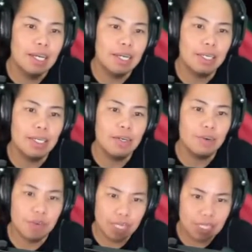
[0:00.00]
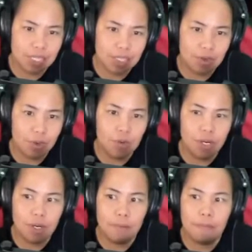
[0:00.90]
Uh, all right, so
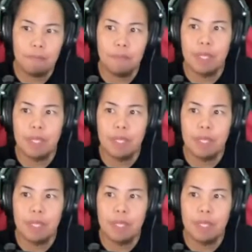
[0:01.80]
um,